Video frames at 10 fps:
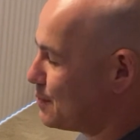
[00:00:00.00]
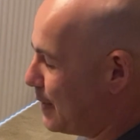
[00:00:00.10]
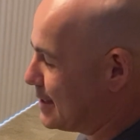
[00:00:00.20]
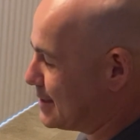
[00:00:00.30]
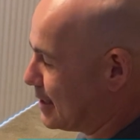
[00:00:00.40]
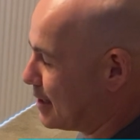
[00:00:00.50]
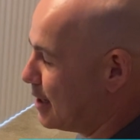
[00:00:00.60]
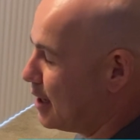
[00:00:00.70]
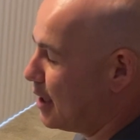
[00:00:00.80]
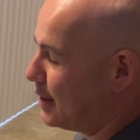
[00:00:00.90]
BASIC,
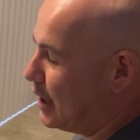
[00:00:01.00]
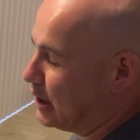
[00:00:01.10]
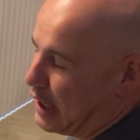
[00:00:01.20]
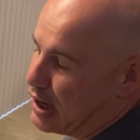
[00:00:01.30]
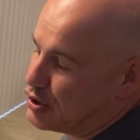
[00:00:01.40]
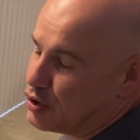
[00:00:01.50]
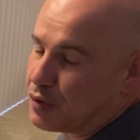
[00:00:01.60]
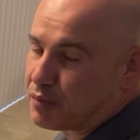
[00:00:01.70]
that allowed you to